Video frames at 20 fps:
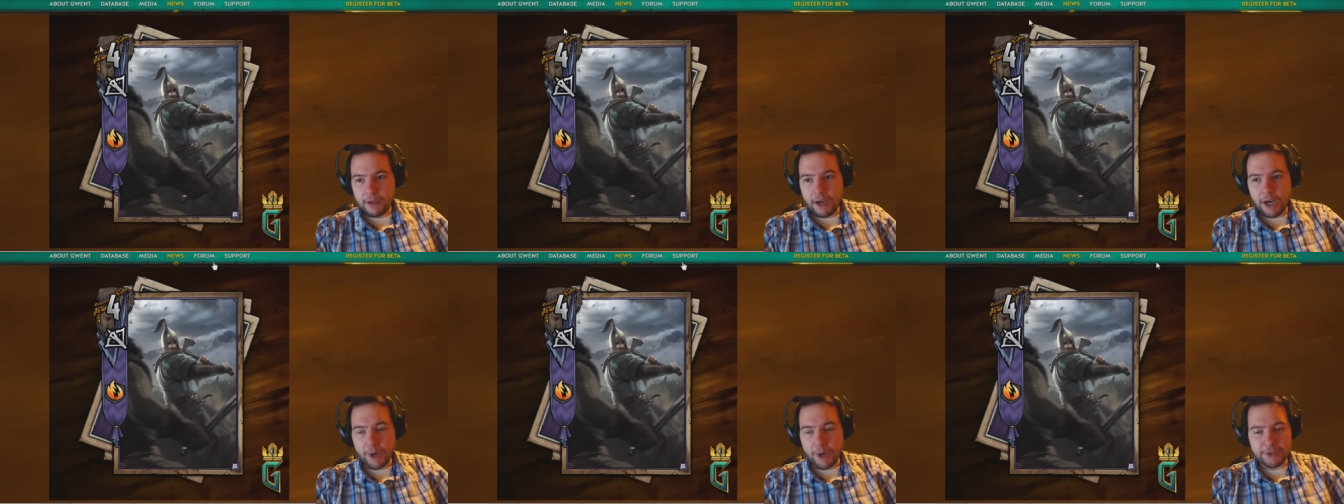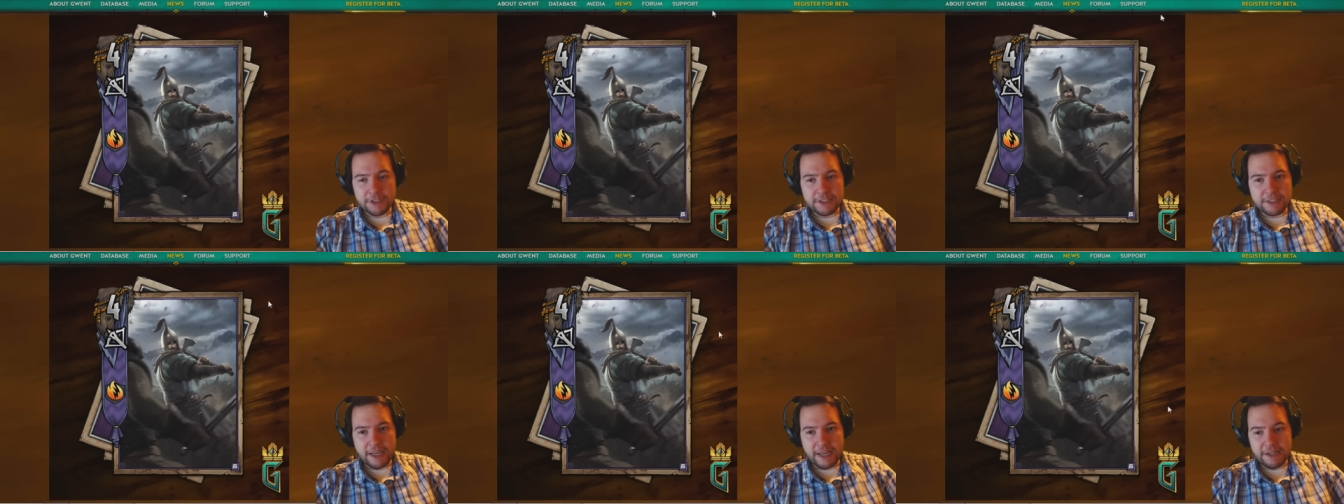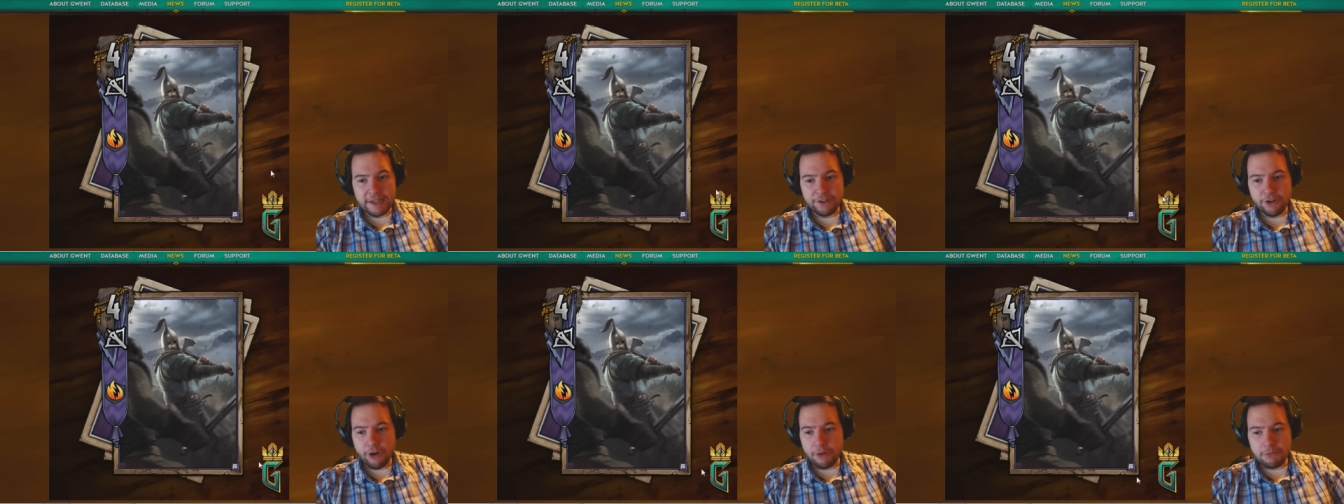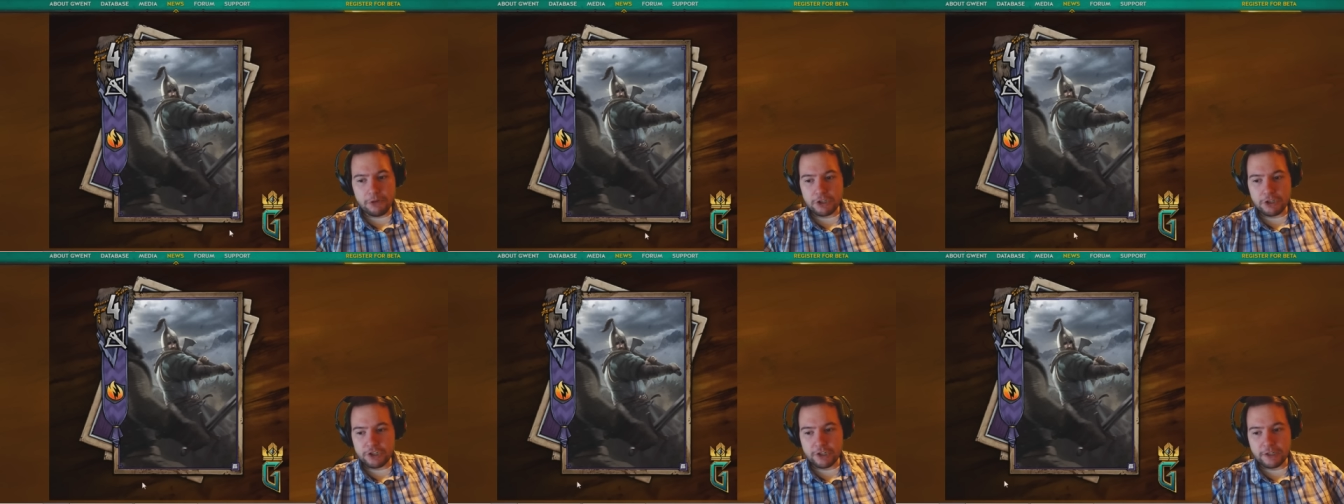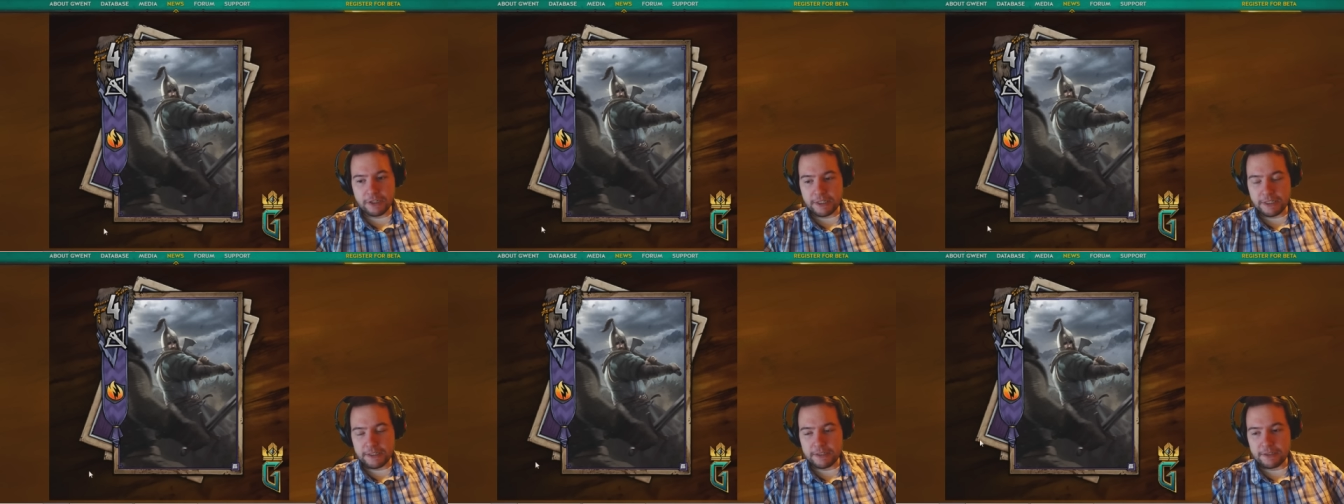I would say. Not much,
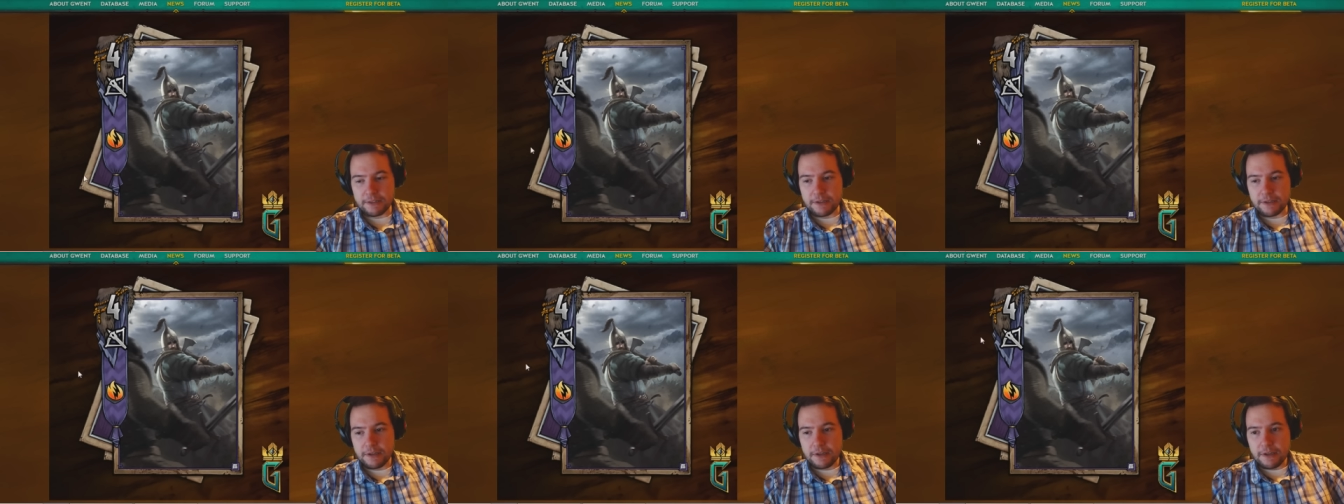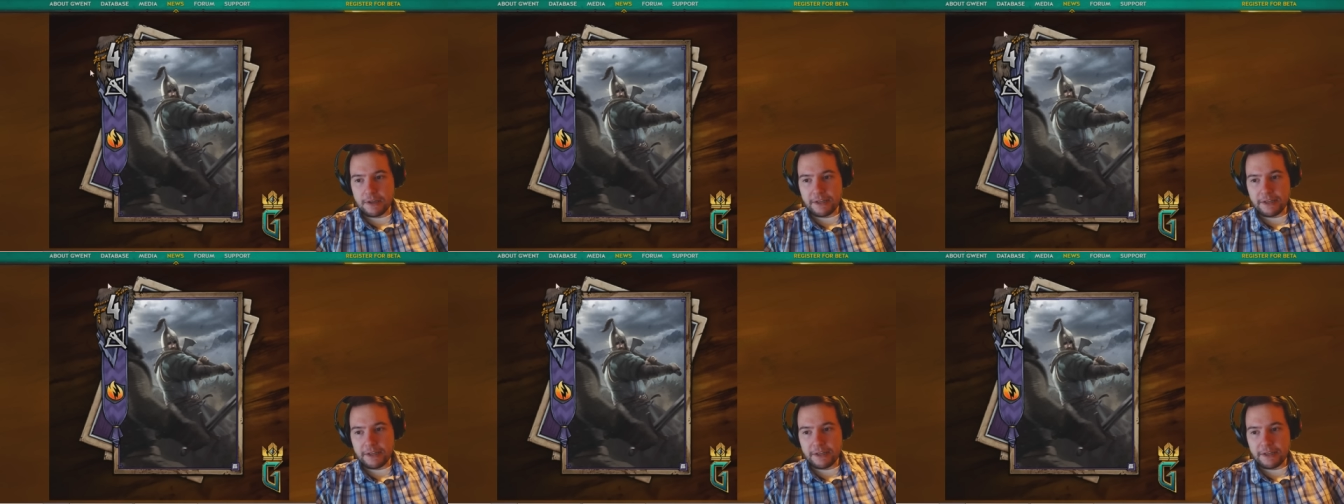at least.